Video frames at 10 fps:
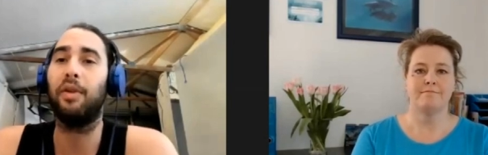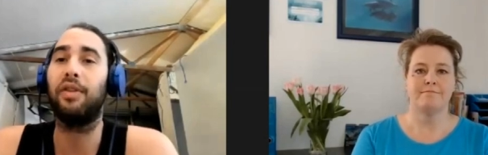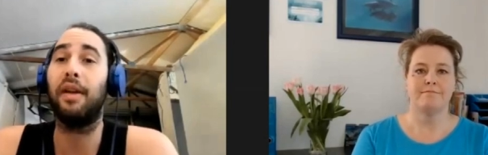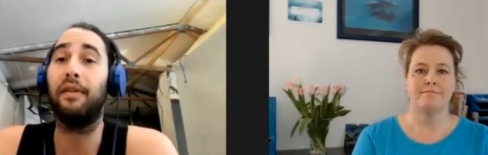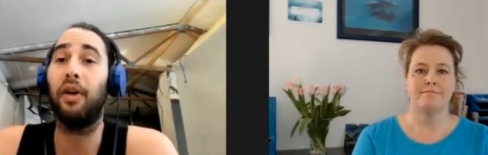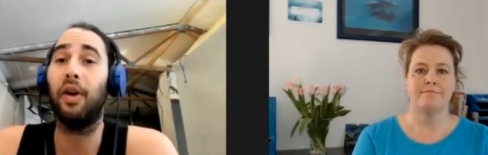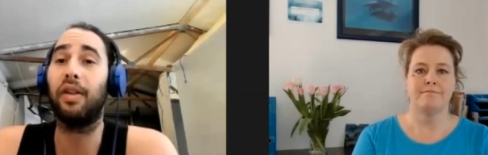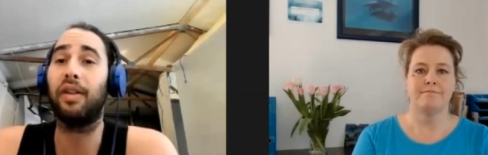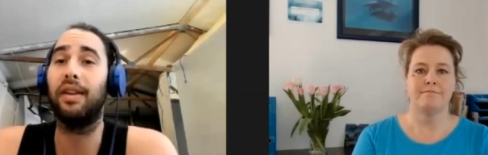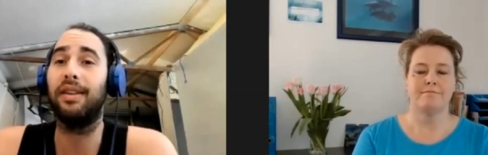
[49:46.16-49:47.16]

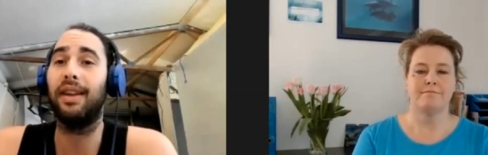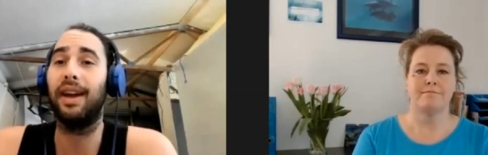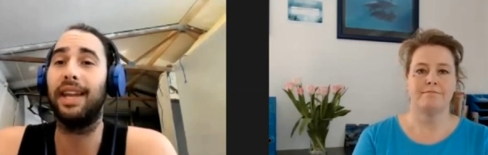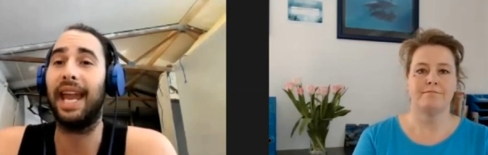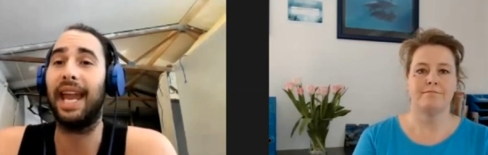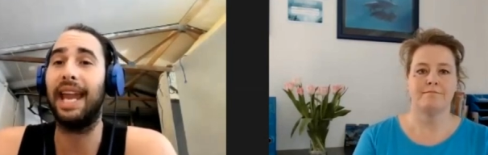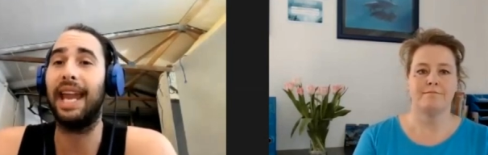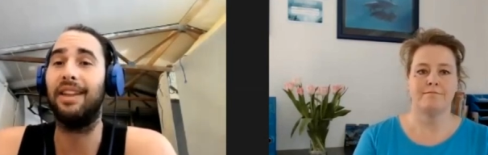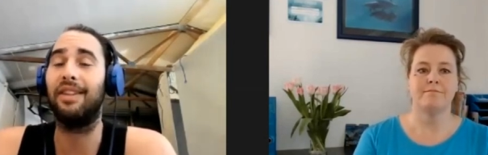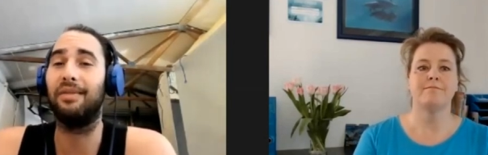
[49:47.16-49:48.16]
Speaker 1: diverse and uh,
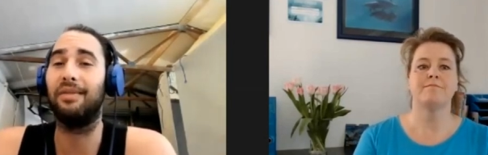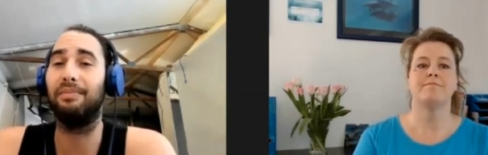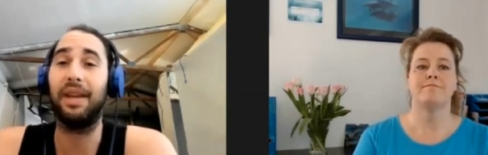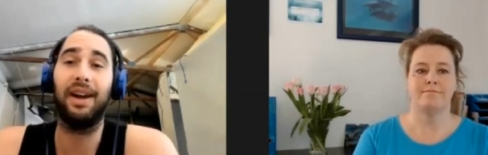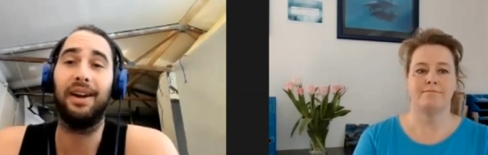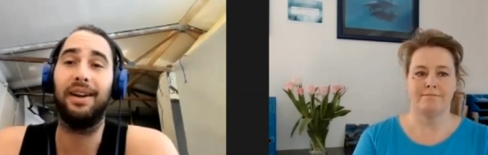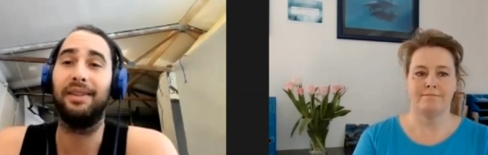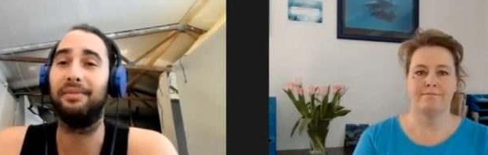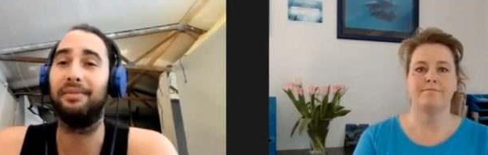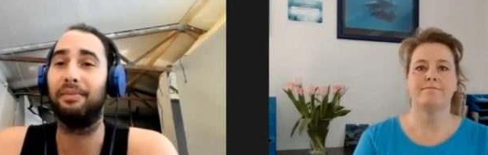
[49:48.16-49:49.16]
engaged and bigger
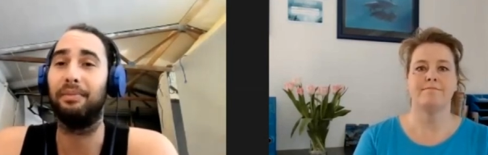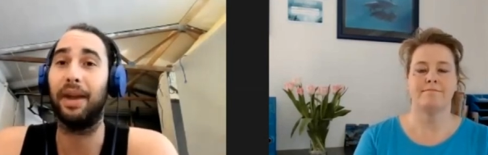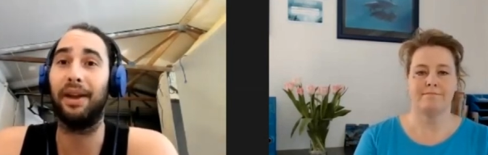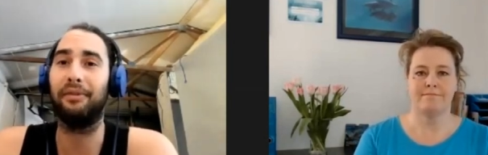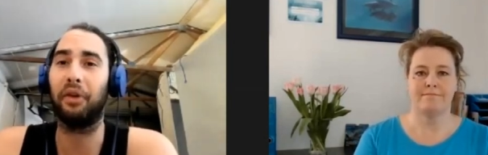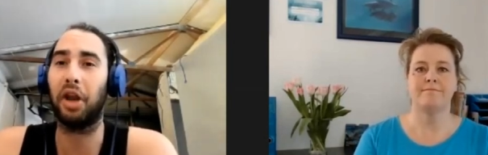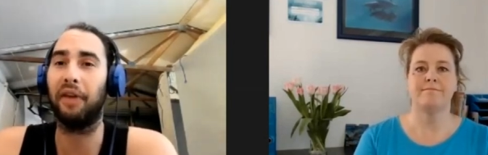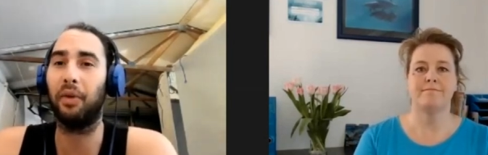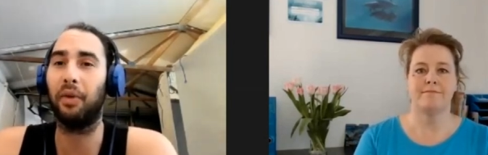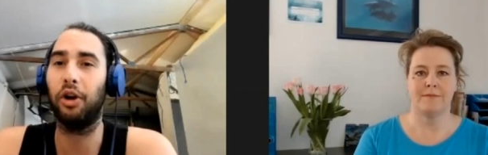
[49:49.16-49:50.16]
at our
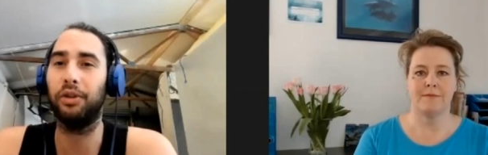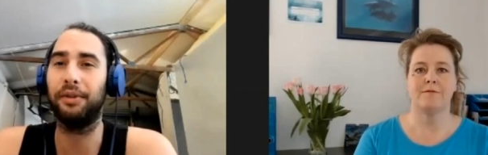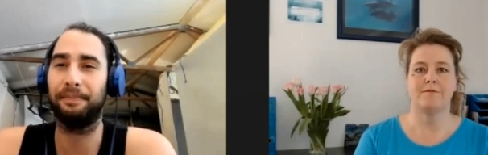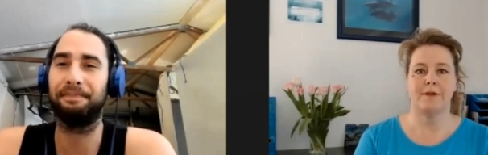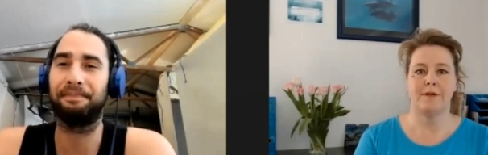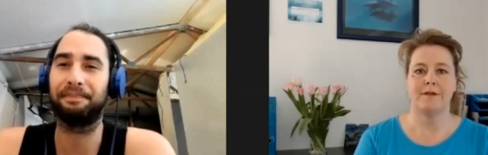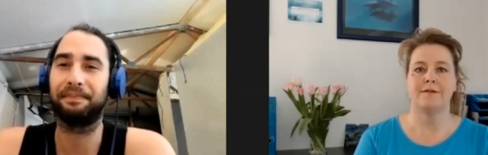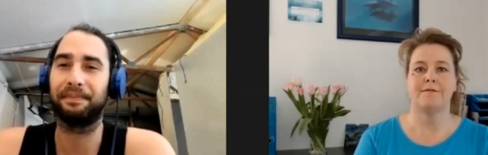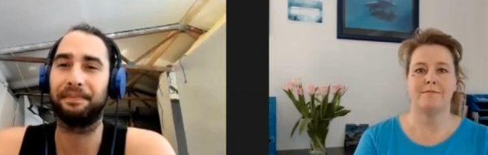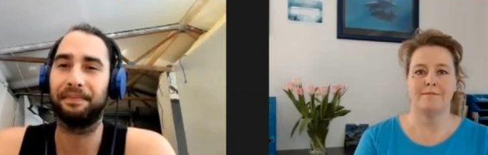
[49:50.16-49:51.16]
freediving world. Right.
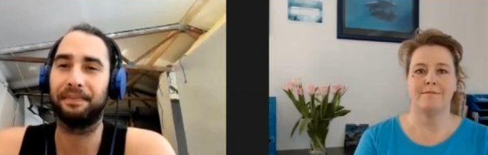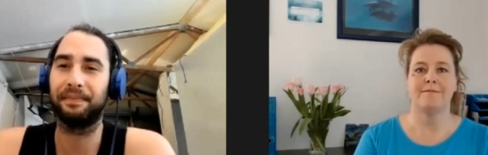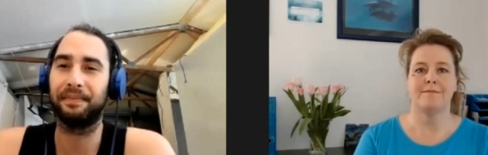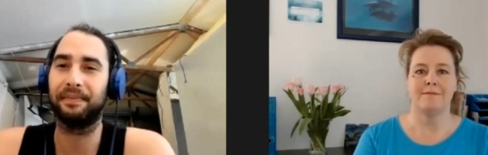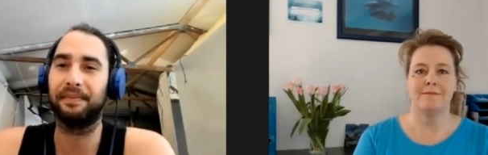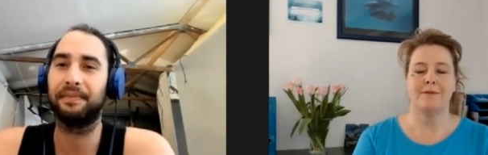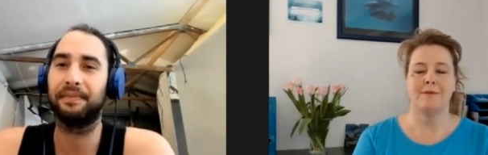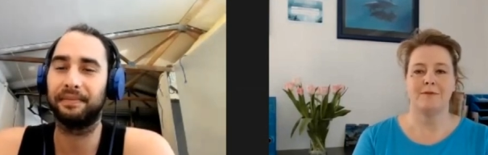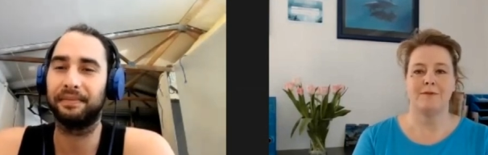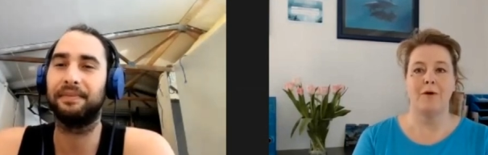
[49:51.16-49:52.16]

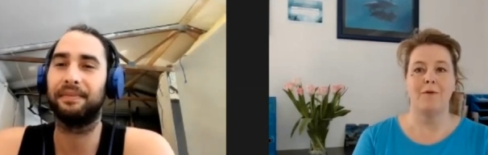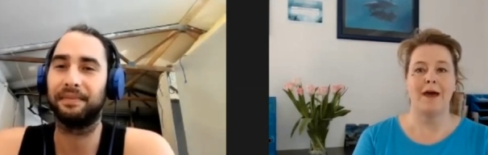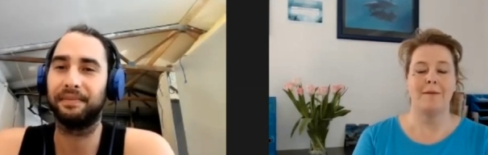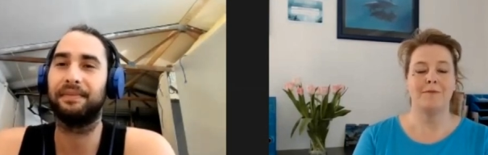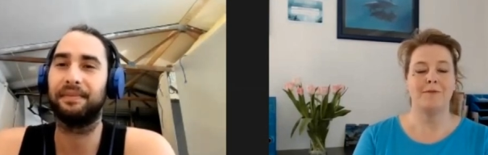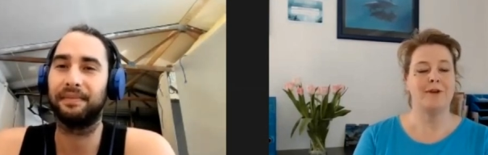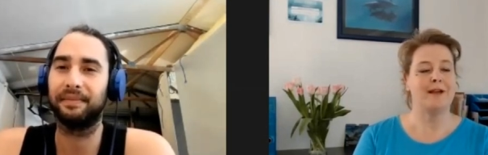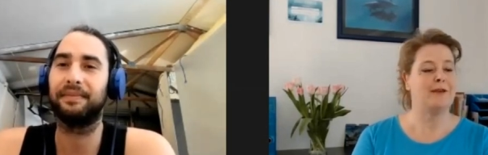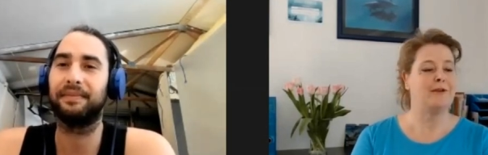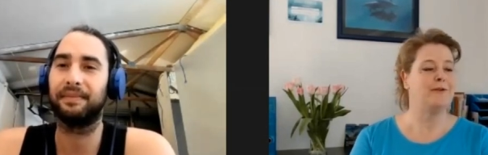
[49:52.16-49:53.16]
Speaker 2: So I'm
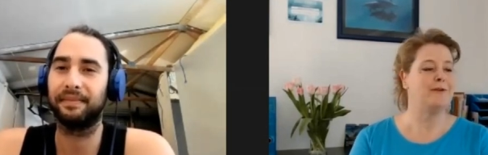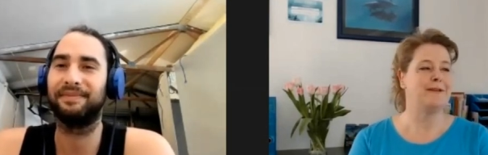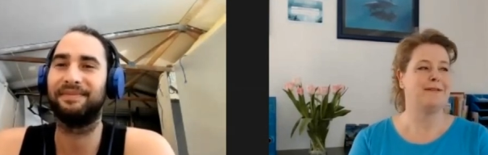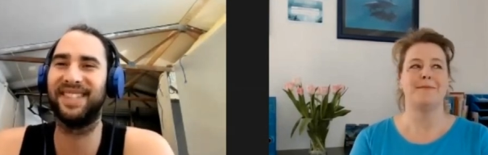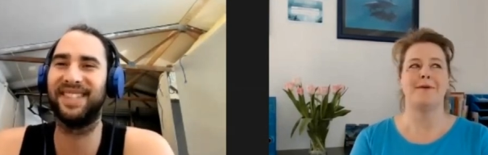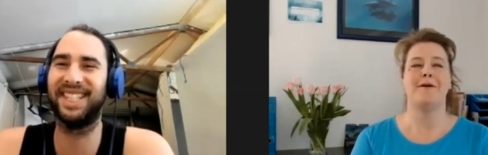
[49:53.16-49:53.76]
really curious about